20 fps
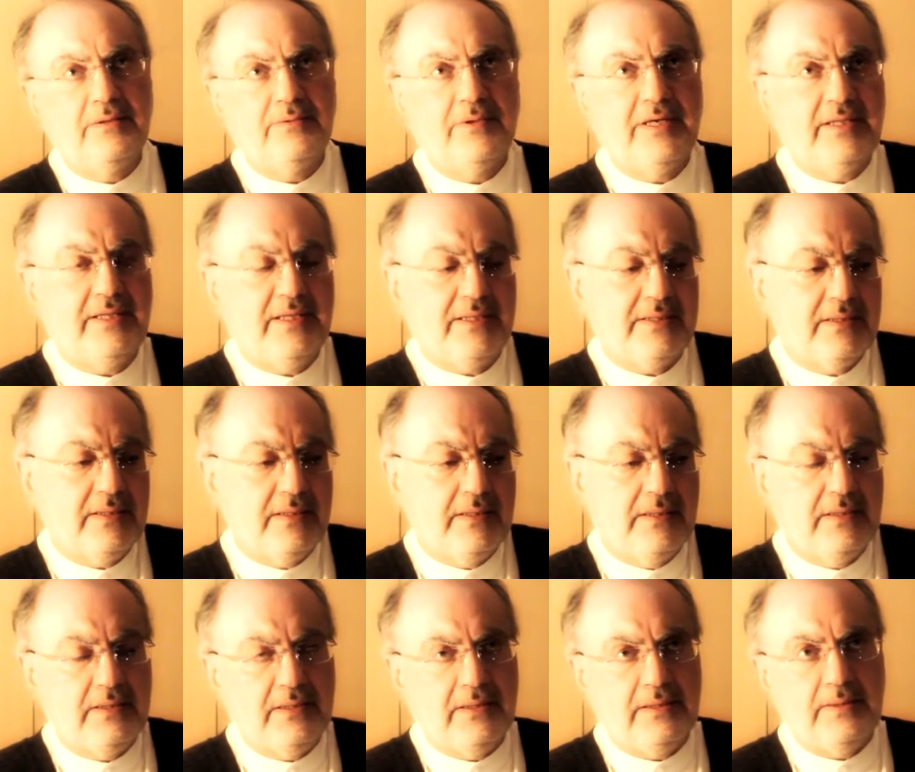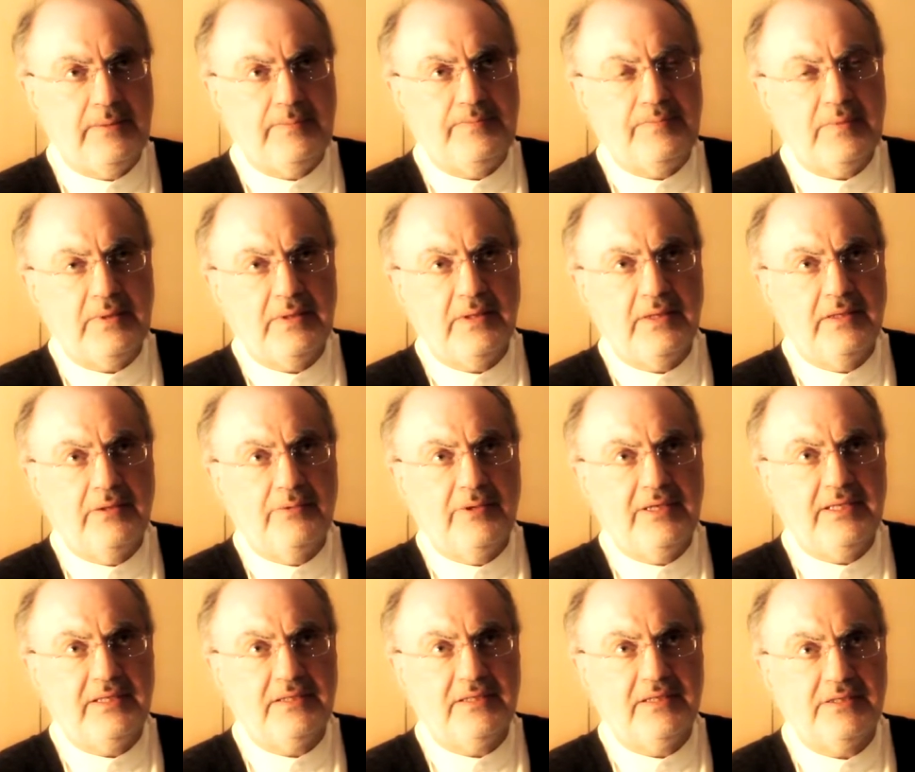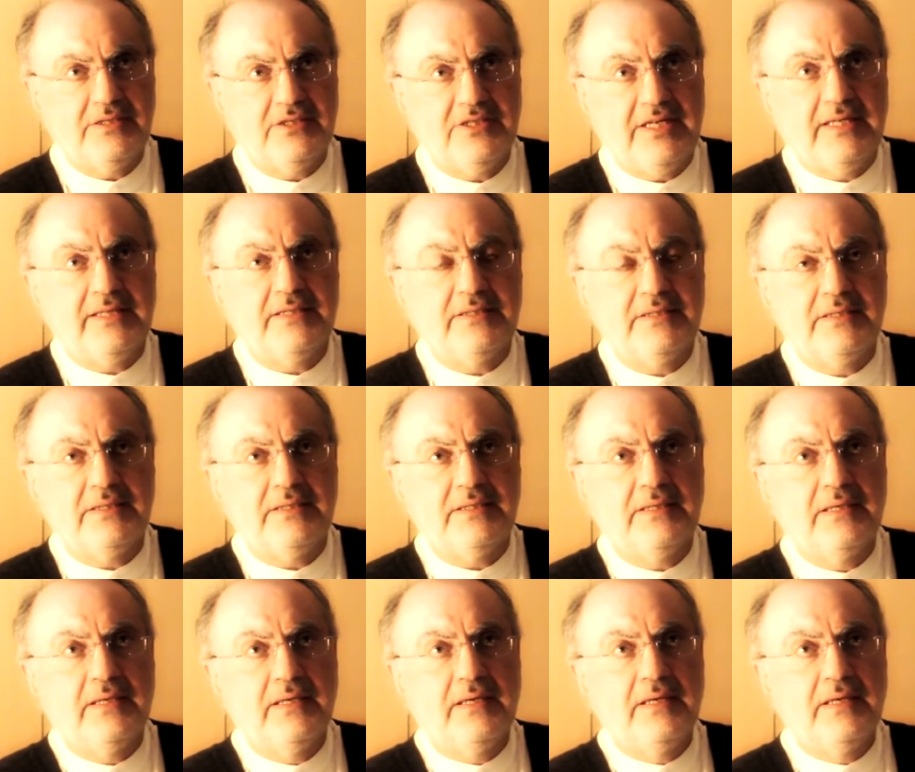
the way that Christianity